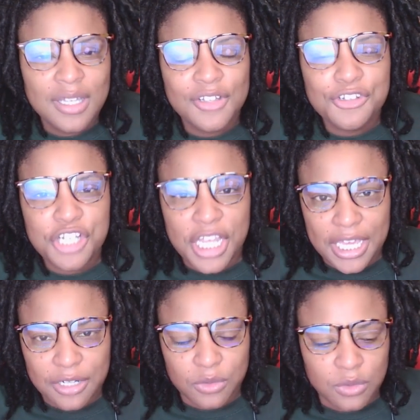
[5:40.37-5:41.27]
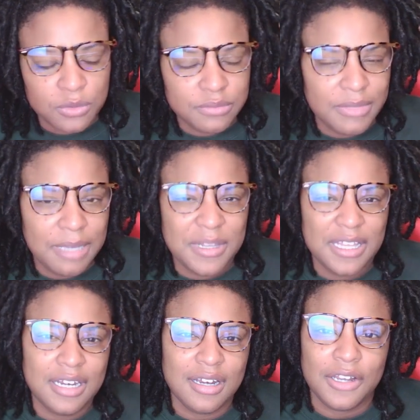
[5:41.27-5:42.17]
channel. Maybe they
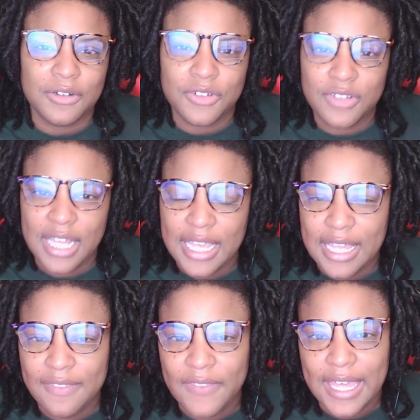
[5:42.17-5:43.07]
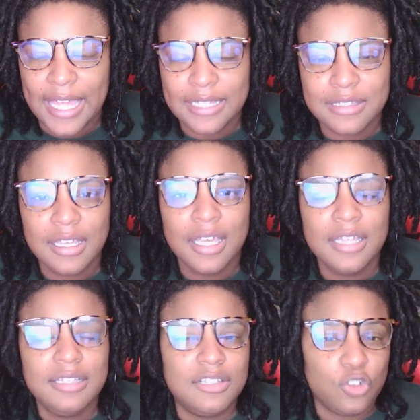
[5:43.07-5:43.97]
didn't understand that
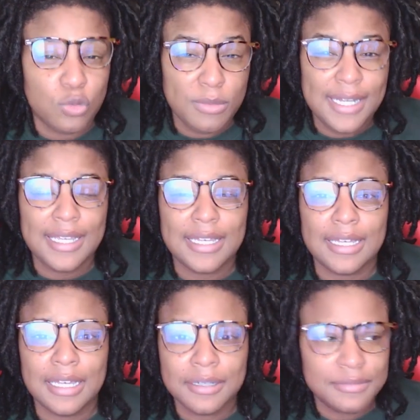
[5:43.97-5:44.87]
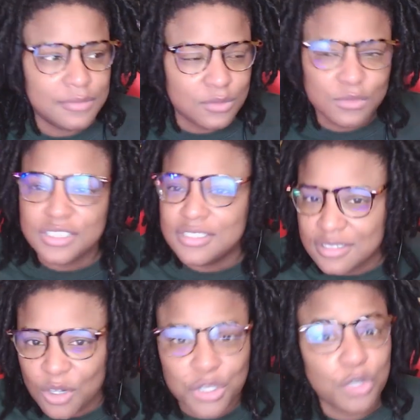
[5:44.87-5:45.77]
digital media was
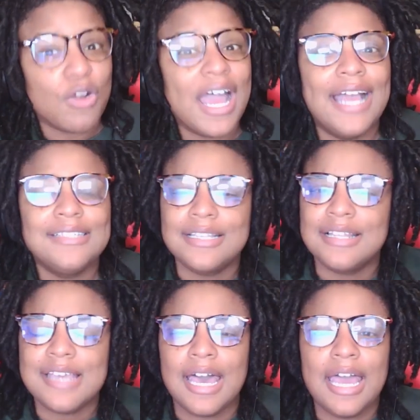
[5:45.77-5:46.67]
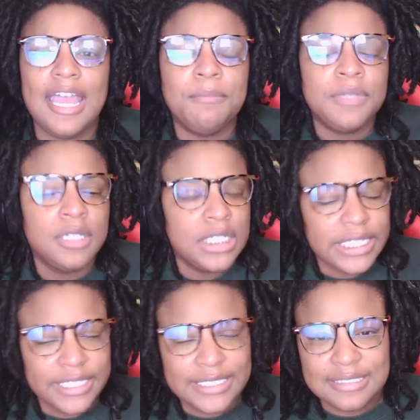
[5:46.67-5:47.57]
on the rise at the time.
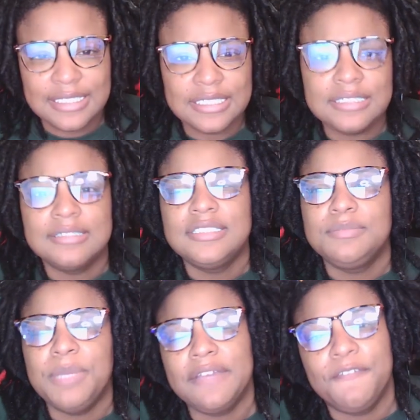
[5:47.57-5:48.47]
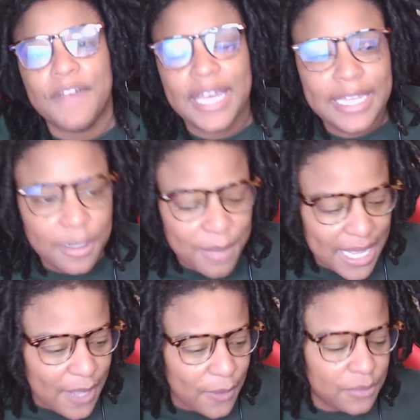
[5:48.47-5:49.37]
There is still this big fight
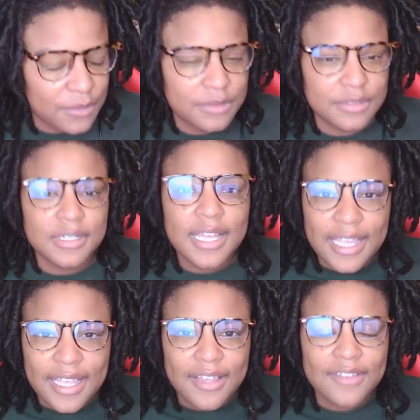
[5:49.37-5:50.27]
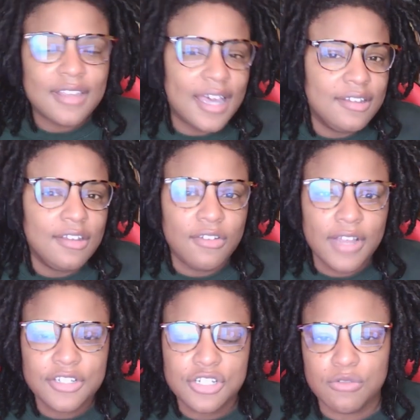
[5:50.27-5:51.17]
about, is content
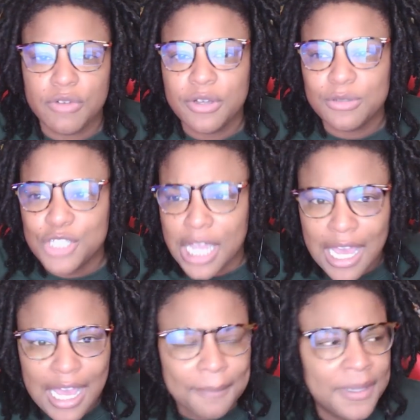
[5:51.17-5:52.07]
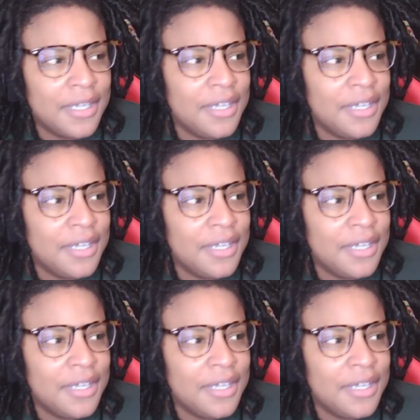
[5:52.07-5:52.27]
creation a real job